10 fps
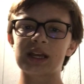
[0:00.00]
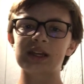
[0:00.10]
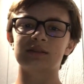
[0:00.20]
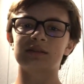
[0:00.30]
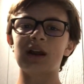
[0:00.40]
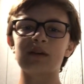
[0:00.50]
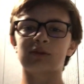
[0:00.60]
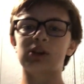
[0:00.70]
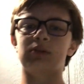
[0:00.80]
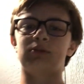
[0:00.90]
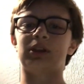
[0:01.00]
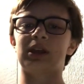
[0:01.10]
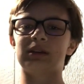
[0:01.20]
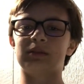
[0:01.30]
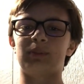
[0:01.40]
is not really
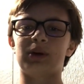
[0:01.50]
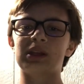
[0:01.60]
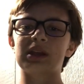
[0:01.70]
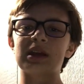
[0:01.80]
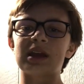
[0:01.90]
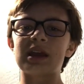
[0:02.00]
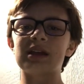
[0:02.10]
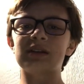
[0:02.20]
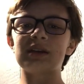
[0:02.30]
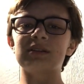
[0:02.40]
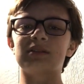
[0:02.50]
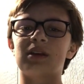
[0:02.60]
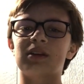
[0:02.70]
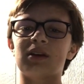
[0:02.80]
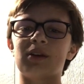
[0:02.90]
related, but it is
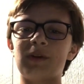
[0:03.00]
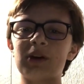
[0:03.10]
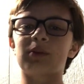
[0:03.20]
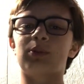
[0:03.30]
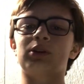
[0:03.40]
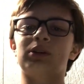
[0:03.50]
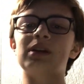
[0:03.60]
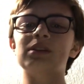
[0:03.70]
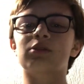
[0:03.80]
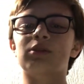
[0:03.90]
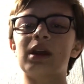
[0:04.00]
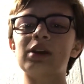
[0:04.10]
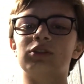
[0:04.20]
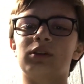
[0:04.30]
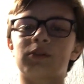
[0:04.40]
very important in the
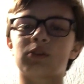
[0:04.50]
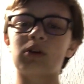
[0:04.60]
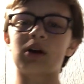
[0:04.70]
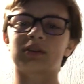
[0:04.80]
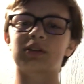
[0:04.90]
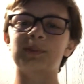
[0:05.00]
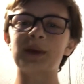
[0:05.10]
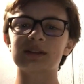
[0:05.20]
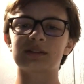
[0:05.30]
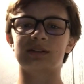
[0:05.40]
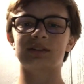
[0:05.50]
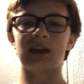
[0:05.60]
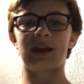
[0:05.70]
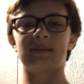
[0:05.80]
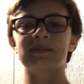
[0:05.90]
creation of cronks. It's basically
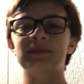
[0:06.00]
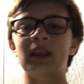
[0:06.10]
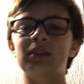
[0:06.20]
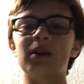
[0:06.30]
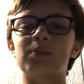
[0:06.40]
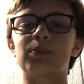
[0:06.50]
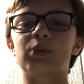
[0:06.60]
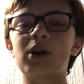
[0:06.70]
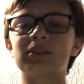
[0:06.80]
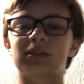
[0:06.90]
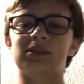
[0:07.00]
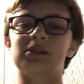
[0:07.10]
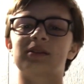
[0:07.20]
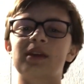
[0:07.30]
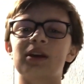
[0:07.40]
saying that processes
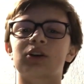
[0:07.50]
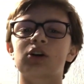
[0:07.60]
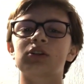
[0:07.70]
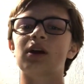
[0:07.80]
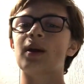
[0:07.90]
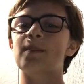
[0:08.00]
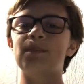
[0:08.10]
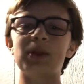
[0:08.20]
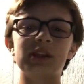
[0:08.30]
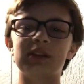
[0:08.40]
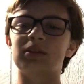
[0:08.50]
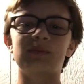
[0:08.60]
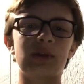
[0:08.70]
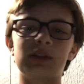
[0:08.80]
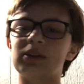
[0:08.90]
that occurred billions and
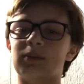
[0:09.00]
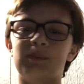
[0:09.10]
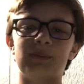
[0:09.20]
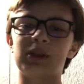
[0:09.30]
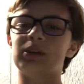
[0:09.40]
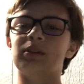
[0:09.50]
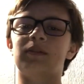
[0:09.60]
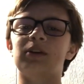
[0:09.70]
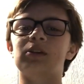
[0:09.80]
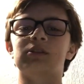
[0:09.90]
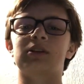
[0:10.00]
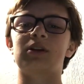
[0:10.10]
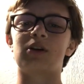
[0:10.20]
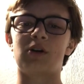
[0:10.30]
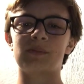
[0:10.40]
millions of billions of years
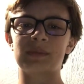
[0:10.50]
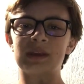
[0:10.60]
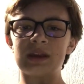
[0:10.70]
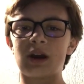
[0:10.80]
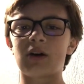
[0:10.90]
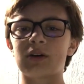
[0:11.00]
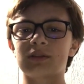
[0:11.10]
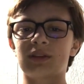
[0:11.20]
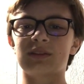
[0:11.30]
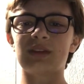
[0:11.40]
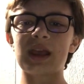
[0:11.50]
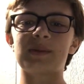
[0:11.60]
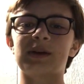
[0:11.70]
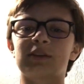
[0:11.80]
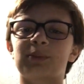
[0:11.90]
ago are the same
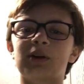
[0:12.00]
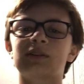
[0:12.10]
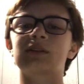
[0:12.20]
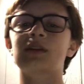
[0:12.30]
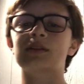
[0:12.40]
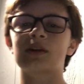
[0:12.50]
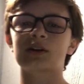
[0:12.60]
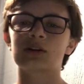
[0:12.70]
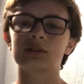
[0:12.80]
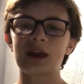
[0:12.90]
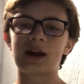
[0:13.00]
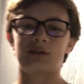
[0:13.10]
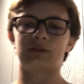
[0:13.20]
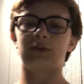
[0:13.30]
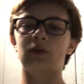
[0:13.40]
as the processes that occur now
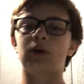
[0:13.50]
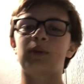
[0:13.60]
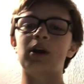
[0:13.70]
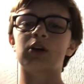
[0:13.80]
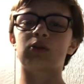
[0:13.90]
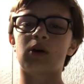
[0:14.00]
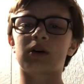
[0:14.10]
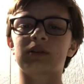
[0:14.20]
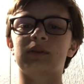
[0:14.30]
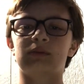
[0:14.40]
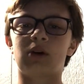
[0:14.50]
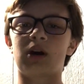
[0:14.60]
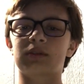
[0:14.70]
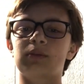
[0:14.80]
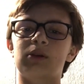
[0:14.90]
to form cronks and
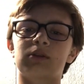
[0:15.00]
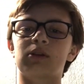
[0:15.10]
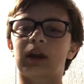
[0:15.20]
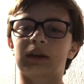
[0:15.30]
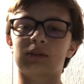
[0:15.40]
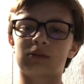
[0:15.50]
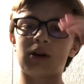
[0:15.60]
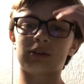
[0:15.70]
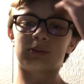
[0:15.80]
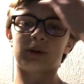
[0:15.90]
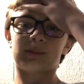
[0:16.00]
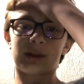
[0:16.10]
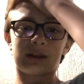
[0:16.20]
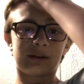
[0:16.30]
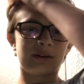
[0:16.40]
rocks. Well, okay, cronks weren't
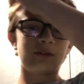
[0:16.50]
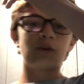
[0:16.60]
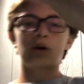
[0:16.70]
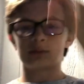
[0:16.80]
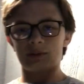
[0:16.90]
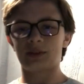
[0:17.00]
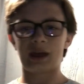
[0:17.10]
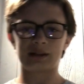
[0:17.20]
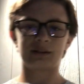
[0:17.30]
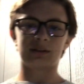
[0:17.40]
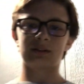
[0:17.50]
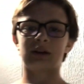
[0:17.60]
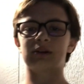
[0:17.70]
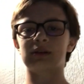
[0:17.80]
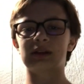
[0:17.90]
being formed then because,
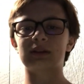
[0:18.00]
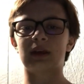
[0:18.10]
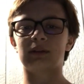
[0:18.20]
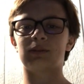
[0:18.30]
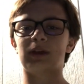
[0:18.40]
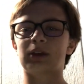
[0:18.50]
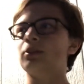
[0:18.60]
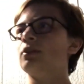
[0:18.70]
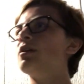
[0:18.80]
the factor.